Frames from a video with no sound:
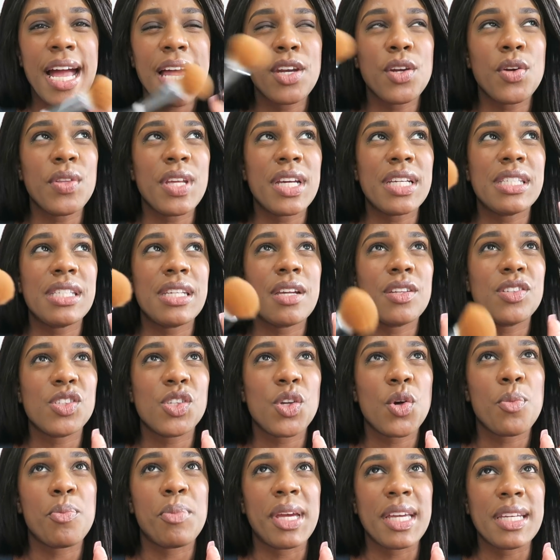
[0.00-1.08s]
I know that sounds
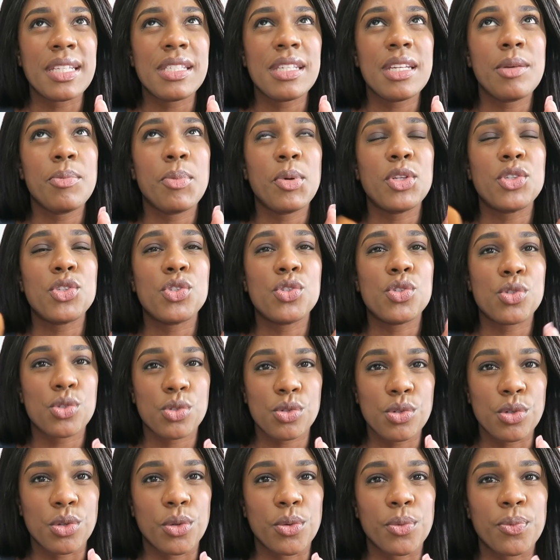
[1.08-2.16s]
so basic, but it's
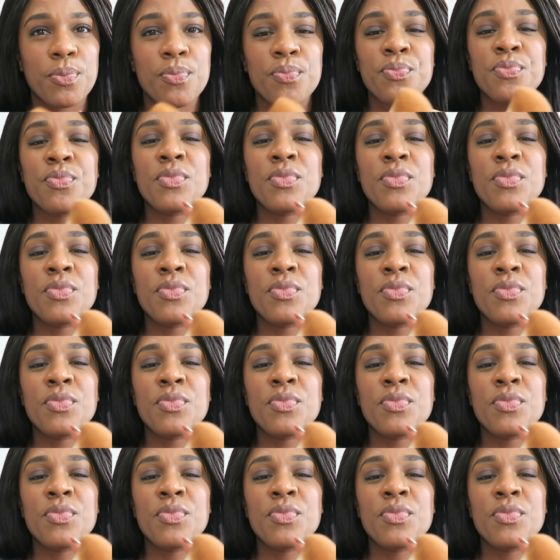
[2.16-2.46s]
true.